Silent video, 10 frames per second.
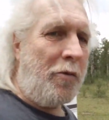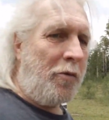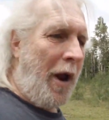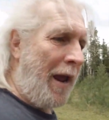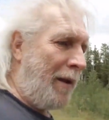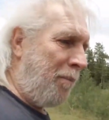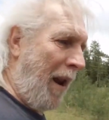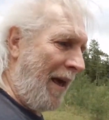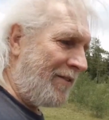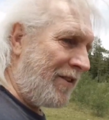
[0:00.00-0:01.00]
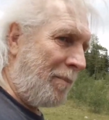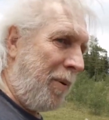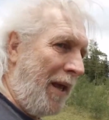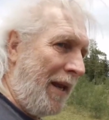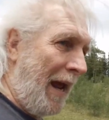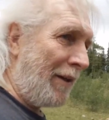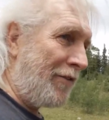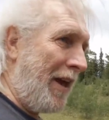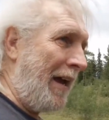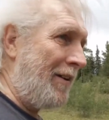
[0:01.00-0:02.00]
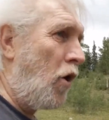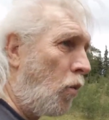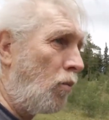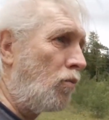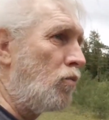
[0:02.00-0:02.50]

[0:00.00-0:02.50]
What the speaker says: drag a plastic plate outside. Nope.